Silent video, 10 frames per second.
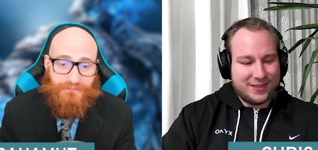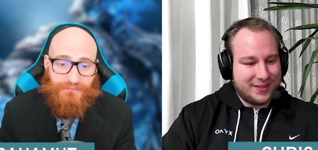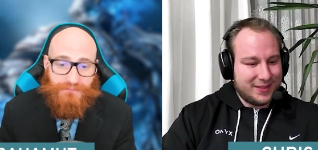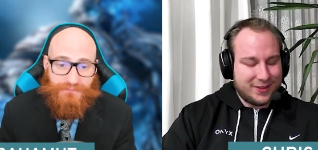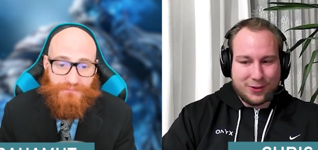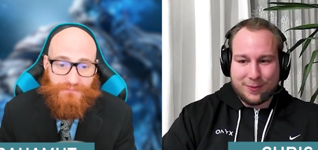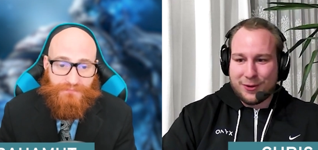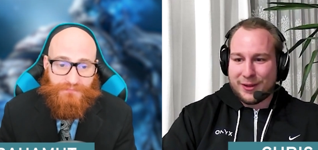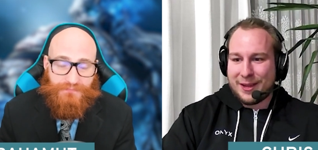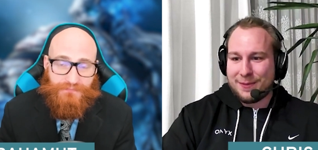Speaker 1: uh,
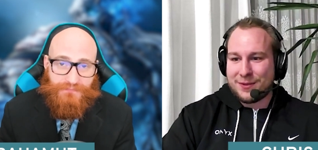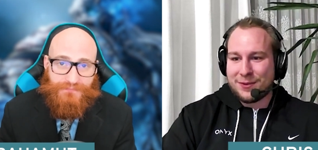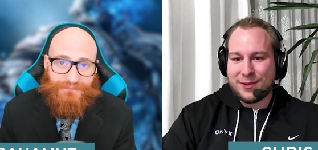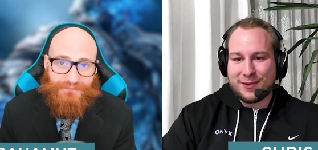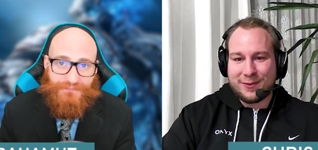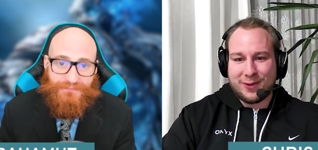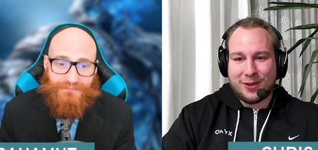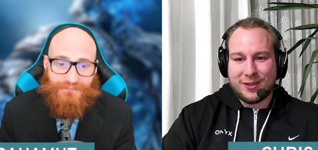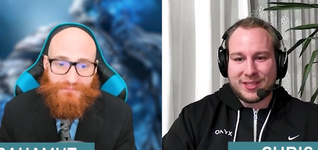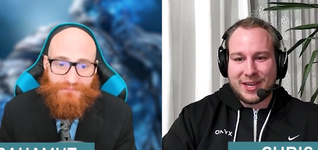computer games for, for a
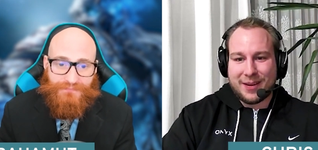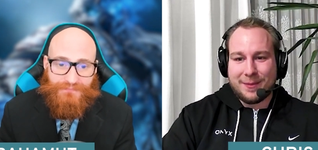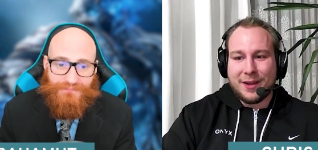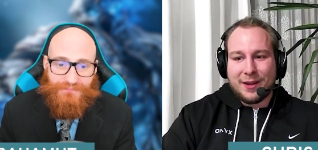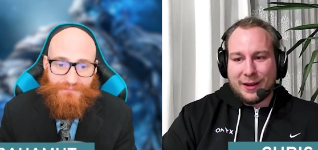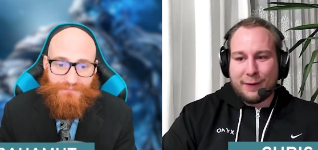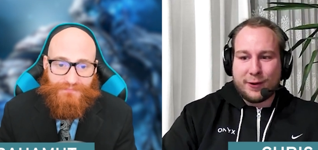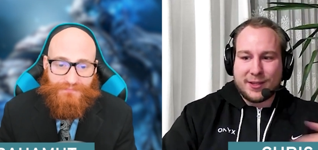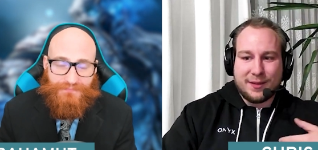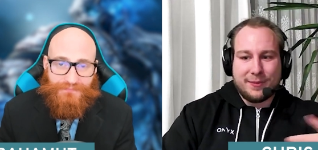long time. Uh, for
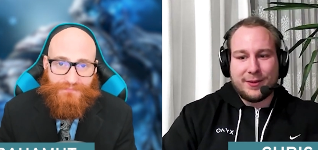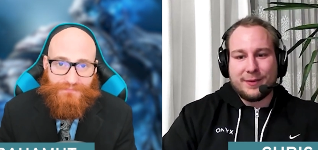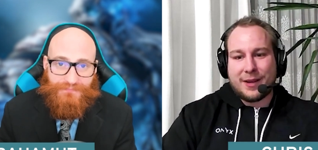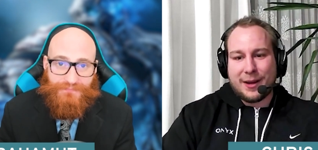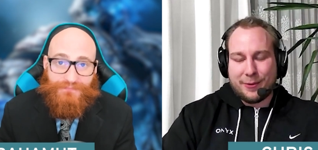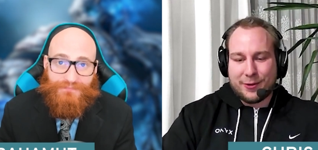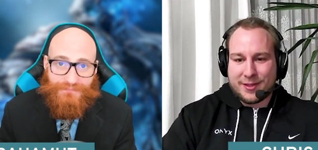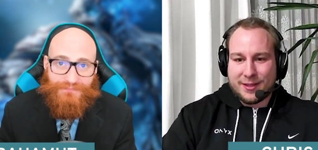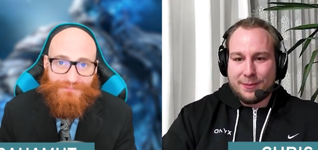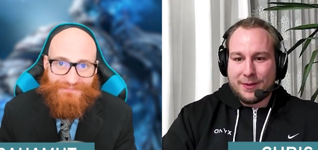example, I
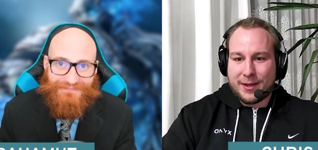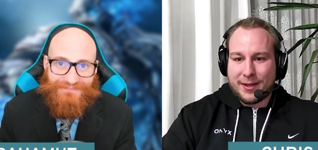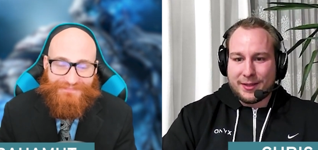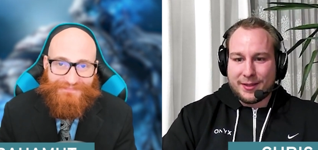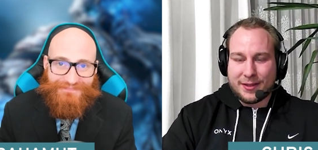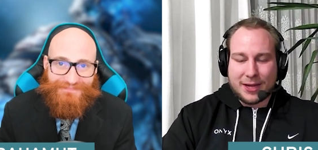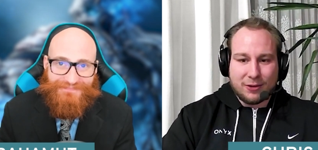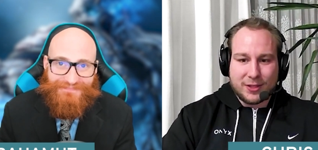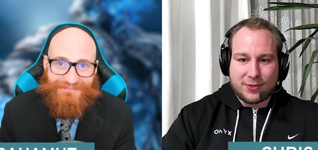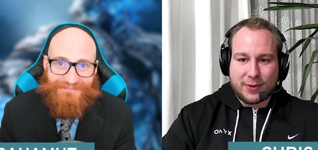personally played uh,
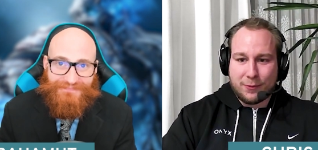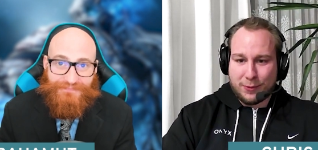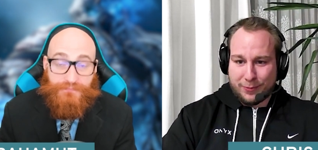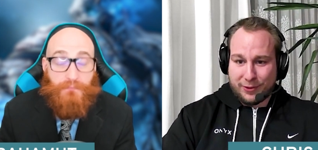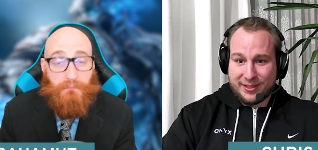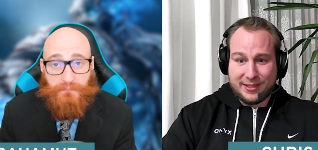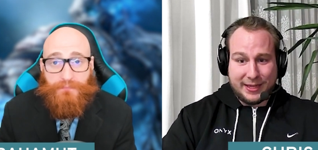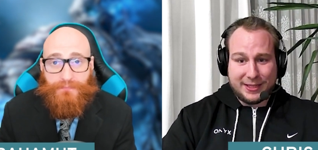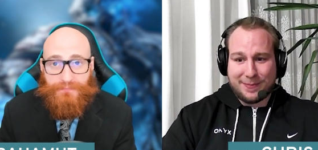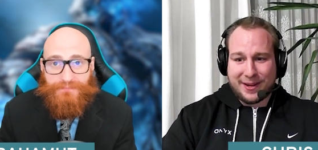Counter-Strike one point
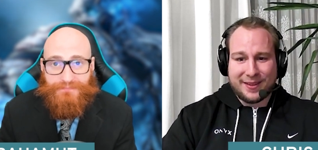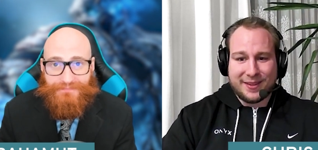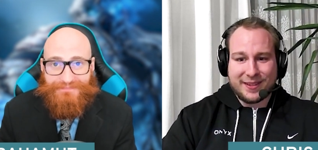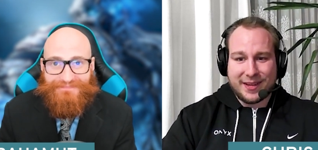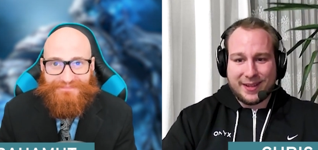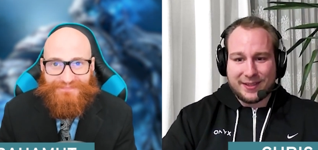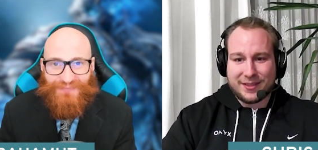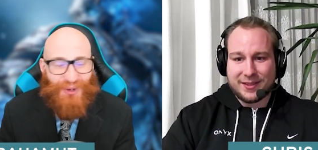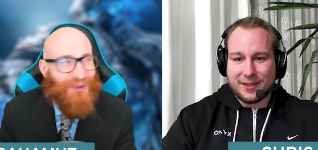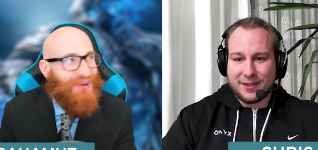six back in the days
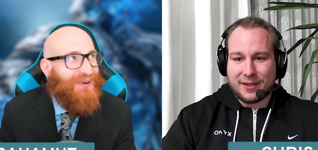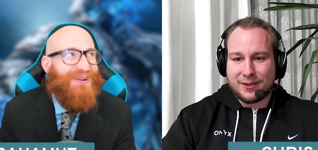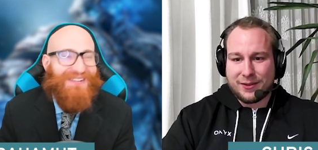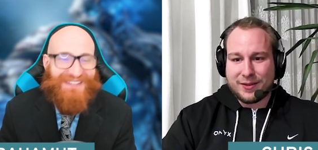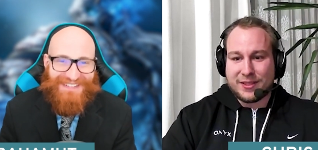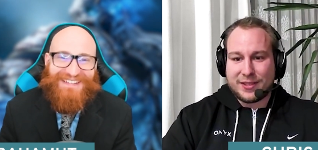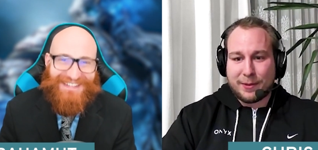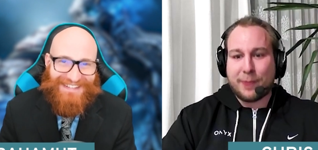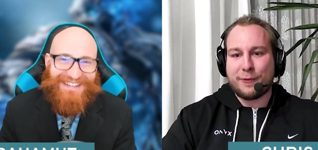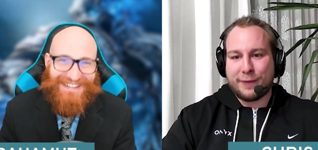uh, on a
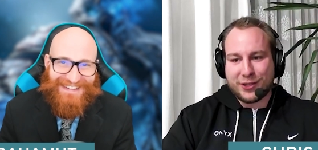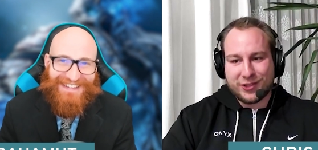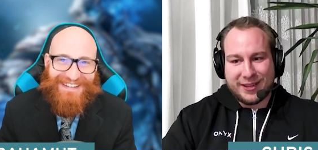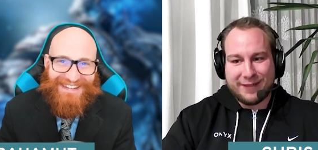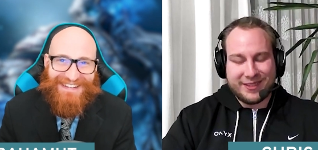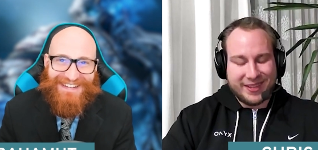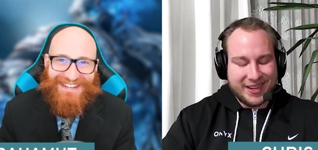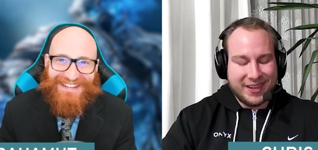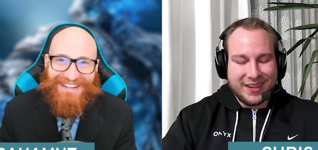semi-professional level, yeah,